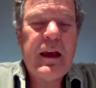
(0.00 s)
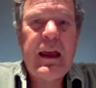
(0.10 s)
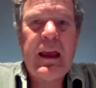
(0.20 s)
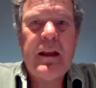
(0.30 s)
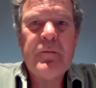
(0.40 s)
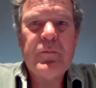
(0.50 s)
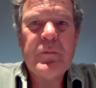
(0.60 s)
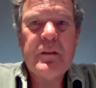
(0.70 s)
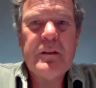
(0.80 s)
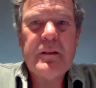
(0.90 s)

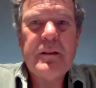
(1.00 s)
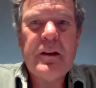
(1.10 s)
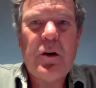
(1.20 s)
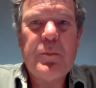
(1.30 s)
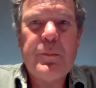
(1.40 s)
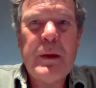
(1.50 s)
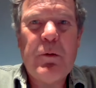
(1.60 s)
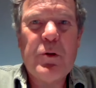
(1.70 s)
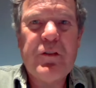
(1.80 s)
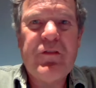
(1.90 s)
And, you know,
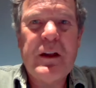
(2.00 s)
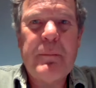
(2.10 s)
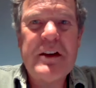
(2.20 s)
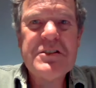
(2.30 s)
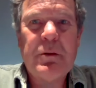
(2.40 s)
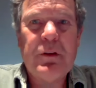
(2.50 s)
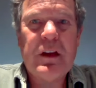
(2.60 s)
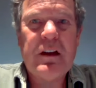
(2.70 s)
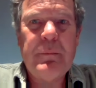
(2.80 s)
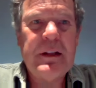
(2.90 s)
people will defend it by saying, well,
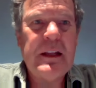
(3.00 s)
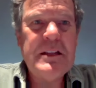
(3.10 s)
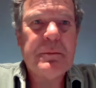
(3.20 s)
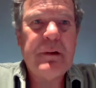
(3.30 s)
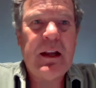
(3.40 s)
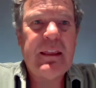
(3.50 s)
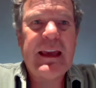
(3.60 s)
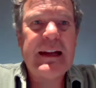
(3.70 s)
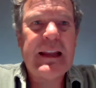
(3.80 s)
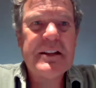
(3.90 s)
the government needs the money. They
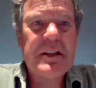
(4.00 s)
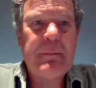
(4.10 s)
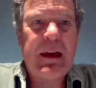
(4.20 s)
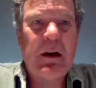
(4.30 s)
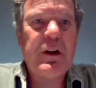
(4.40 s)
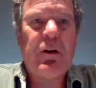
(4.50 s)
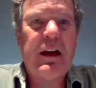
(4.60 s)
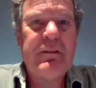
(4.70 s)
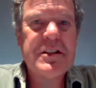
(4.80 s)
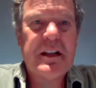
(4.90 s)
got to get it somehow. We don't
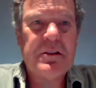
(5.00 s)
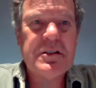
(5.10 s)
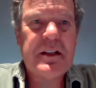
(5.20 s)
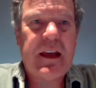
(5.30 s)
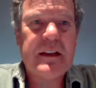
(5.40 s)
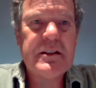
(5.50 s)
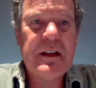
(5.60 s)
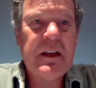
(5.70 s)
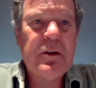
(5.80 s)
have a sales tax.